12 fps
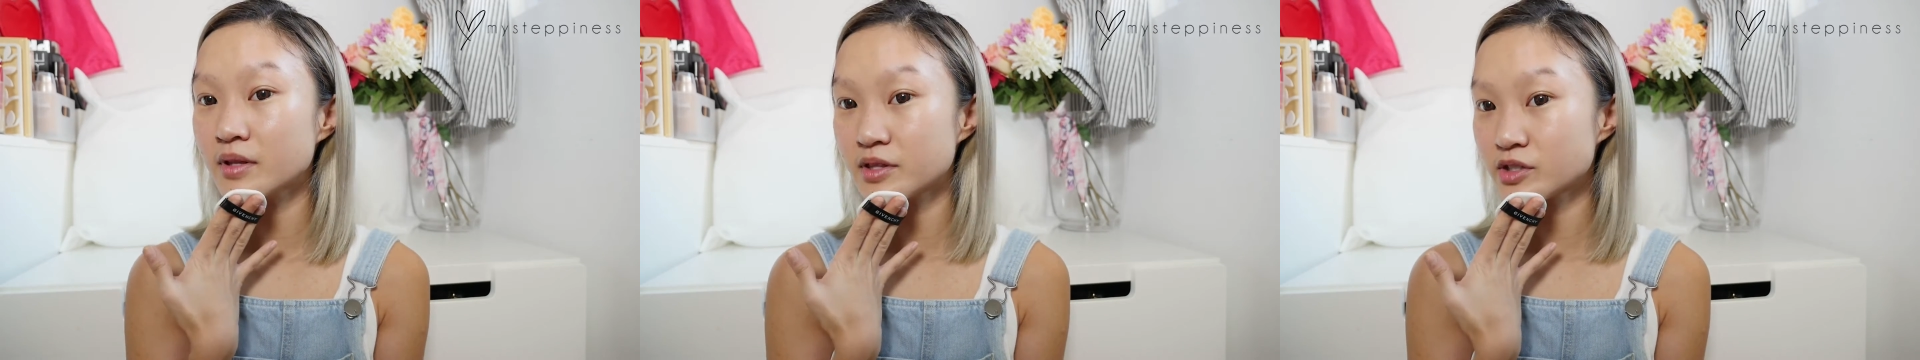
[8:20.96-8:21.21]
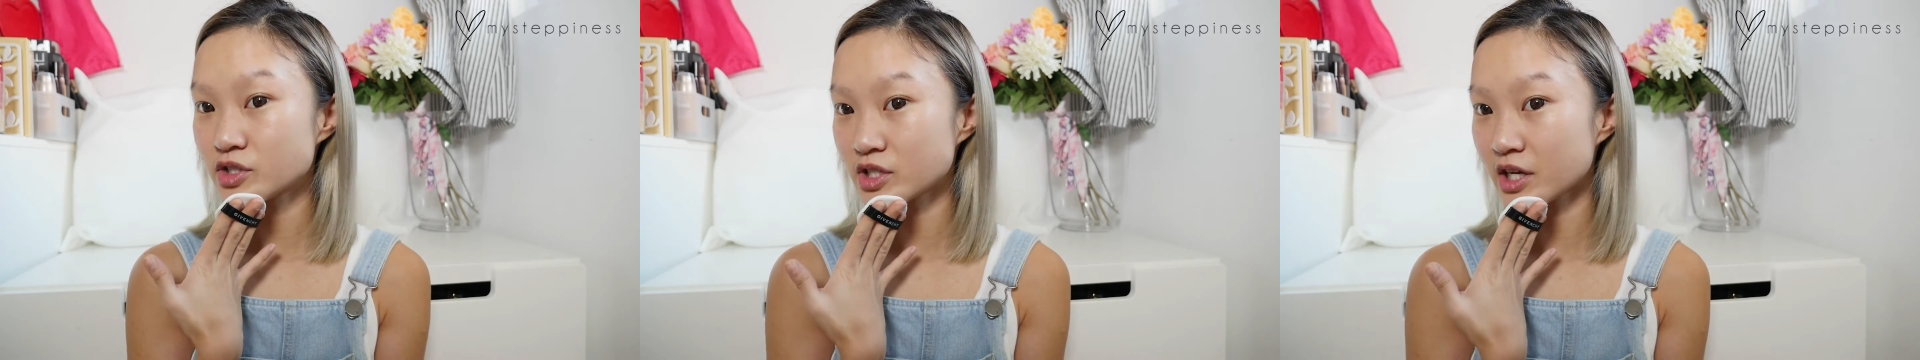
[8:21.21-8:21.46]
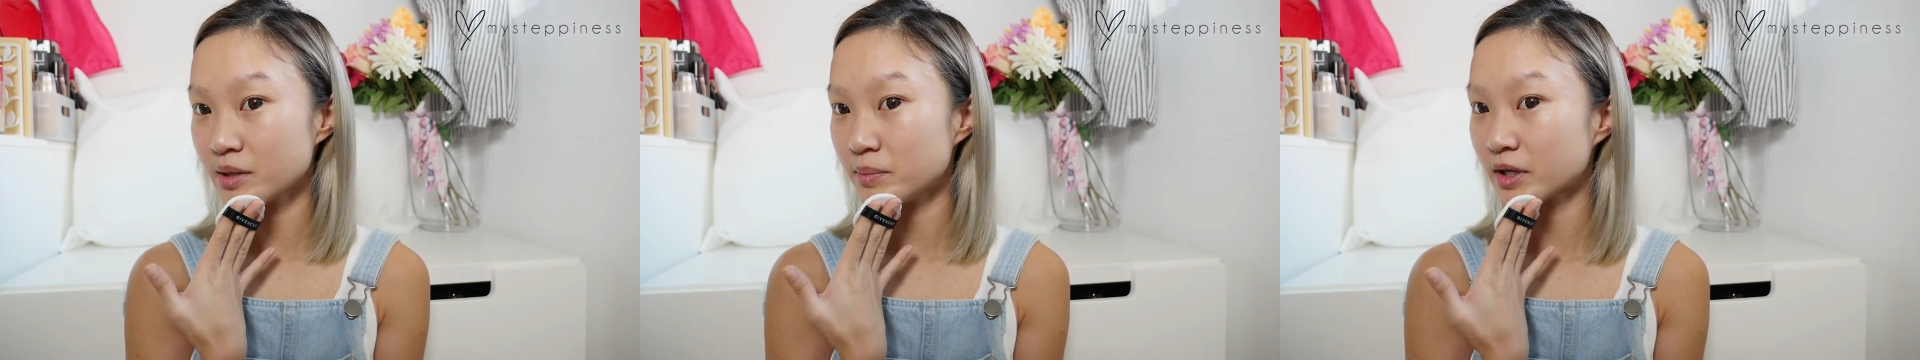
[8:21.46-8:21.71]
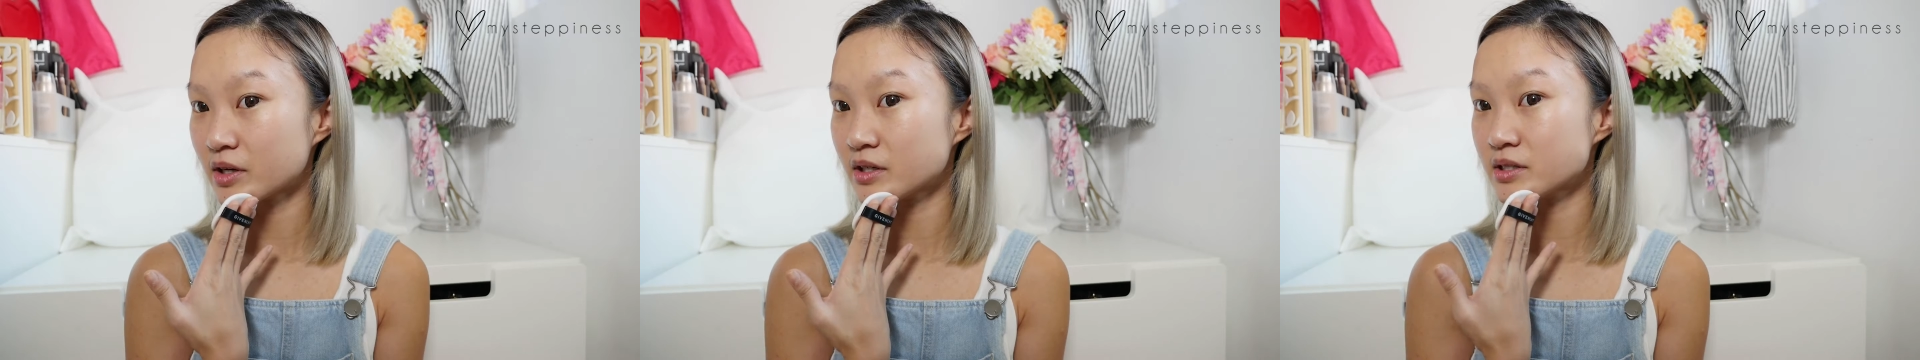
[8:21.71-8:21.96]
this shade
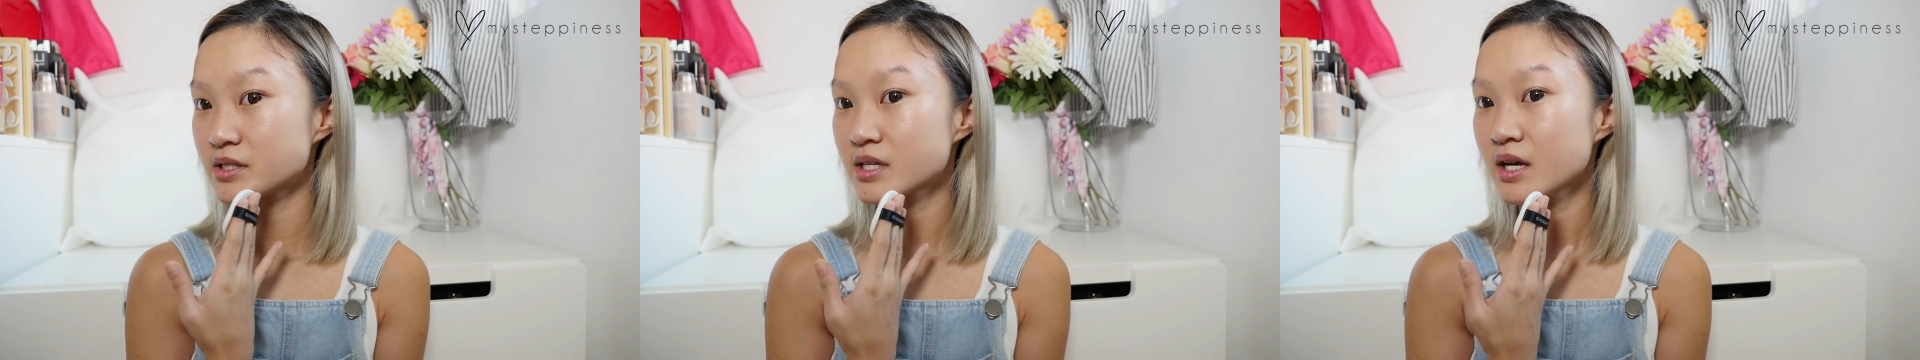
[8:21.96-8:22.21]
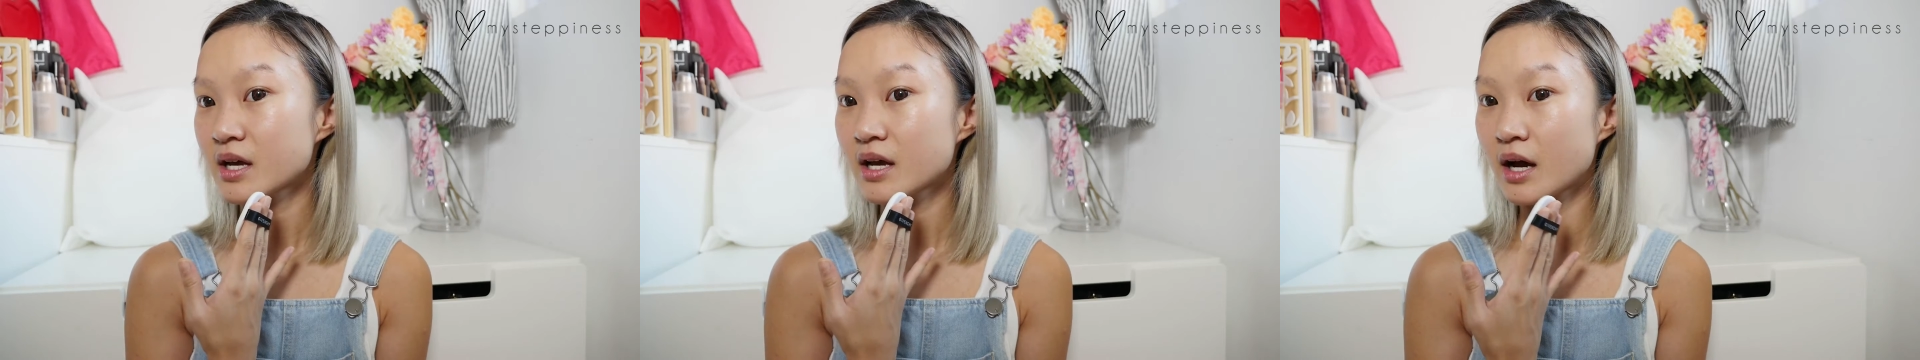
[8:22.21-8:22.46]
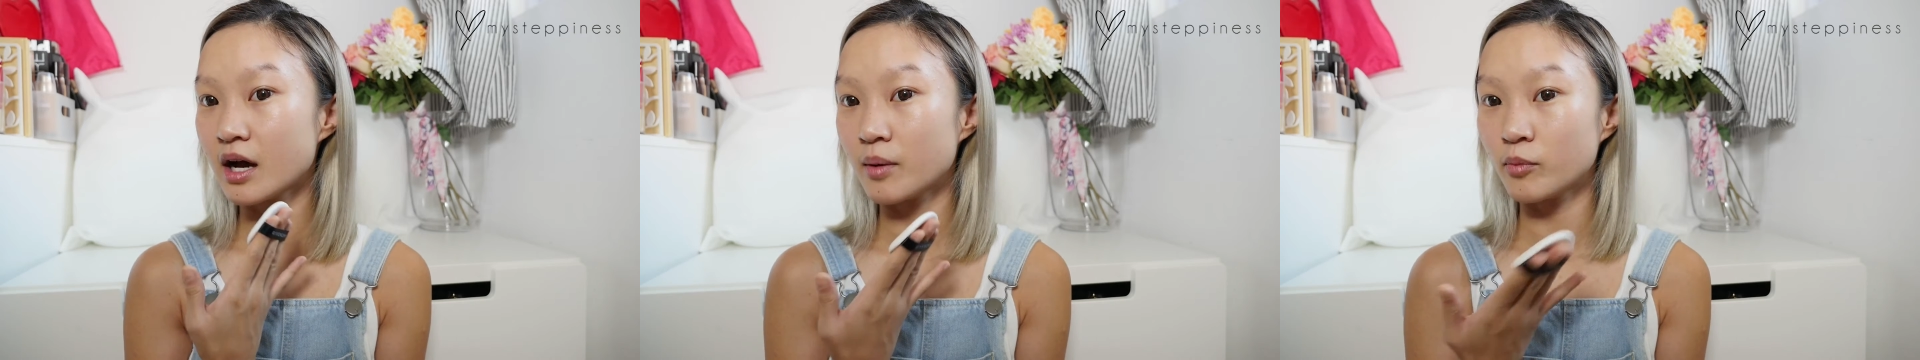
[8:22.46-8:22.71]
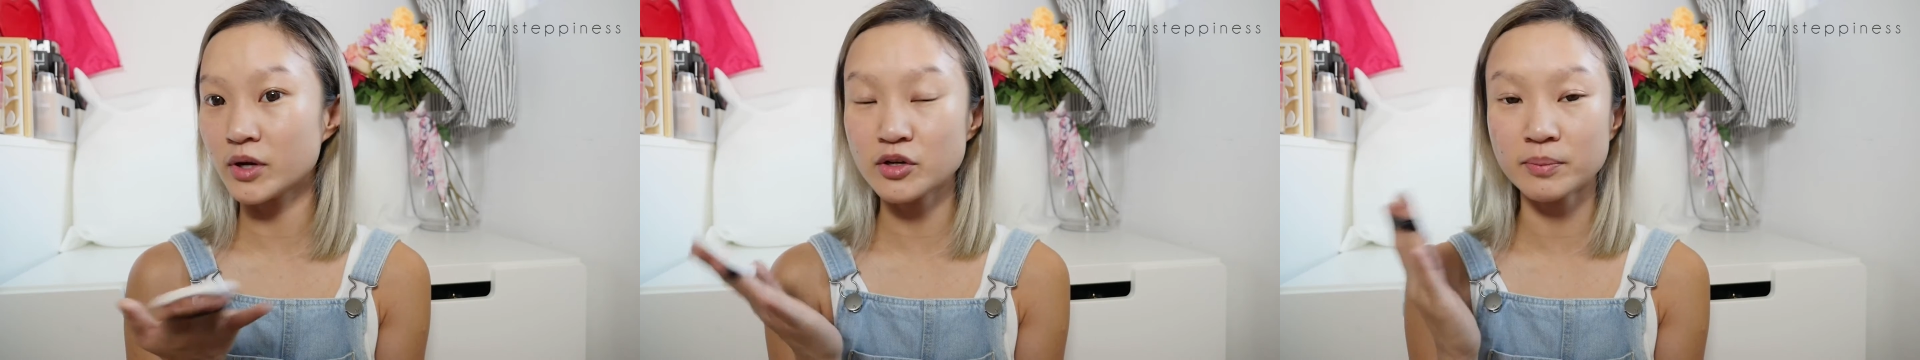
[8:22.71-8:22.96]
because
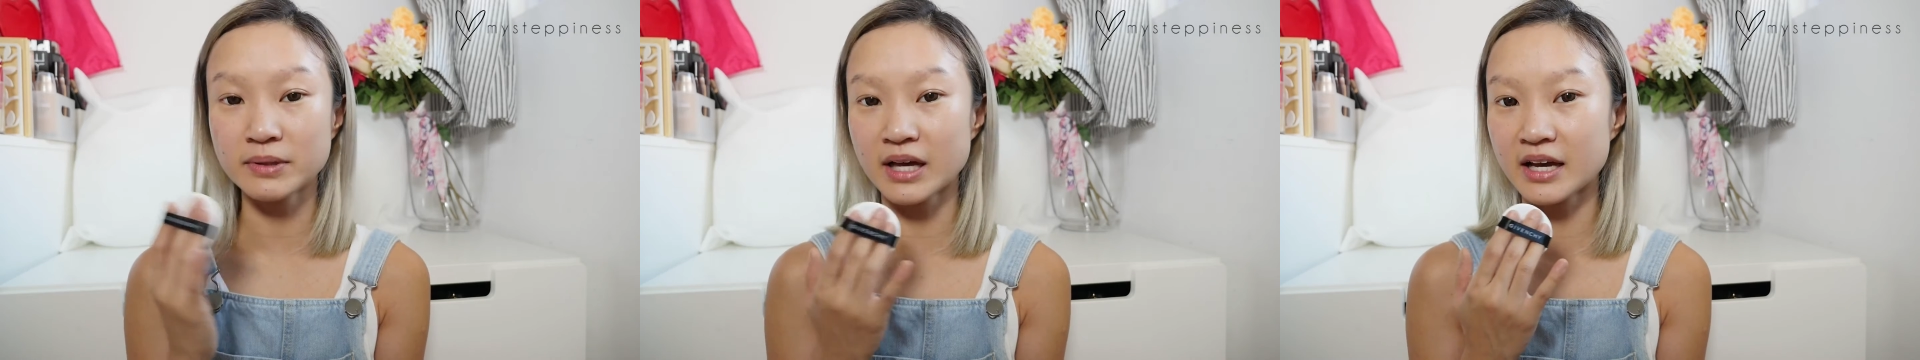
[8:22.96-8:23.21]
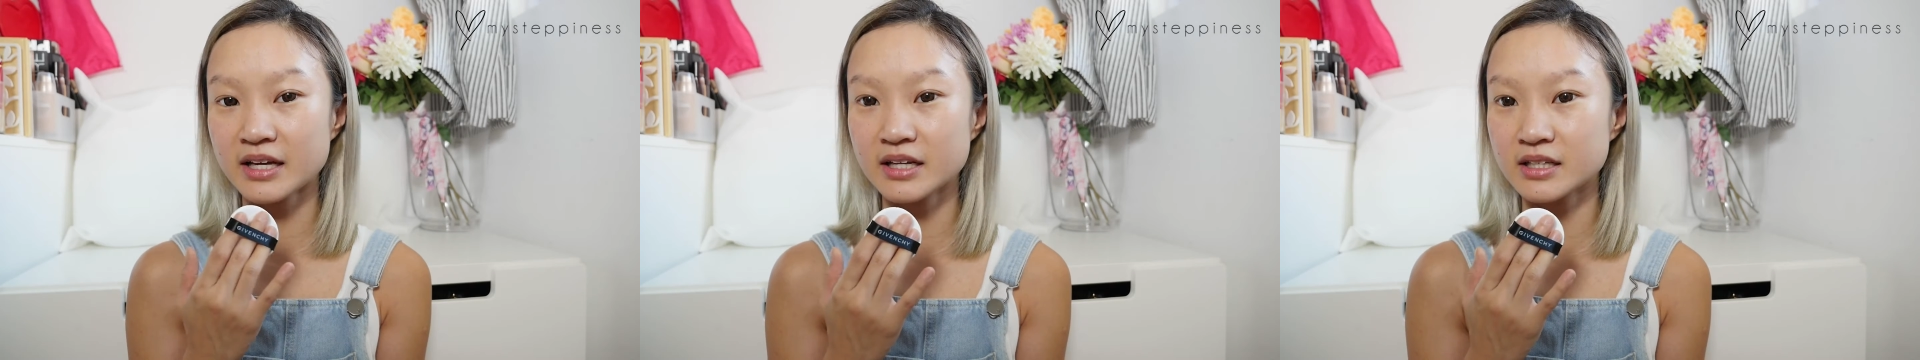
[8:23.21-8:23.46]
when you apply it,